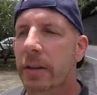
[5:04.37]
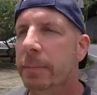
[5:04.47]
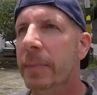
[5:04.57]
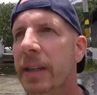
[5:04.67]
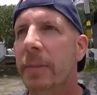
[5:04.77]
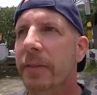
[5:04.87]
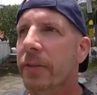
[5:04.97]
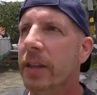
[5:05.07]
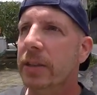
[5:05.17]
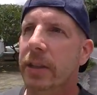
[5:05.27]
Me and my
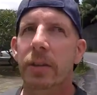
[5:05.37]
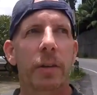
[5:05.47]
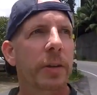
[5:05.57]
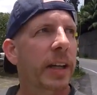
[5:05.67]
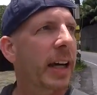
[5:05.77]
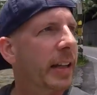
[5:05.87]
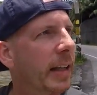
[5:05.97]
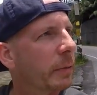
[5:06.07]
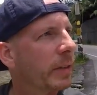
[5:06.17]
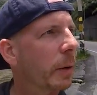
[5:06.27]
friends here are okay.
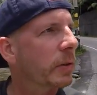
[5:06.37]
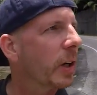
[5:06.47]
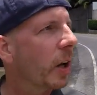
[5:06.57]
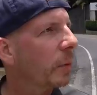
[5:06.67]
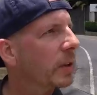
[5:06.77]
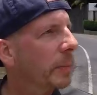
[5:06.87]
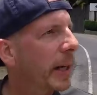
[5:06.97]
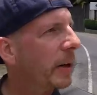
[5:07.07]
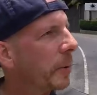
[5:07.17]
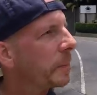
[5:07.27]
That was all it was
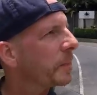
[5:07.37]
about.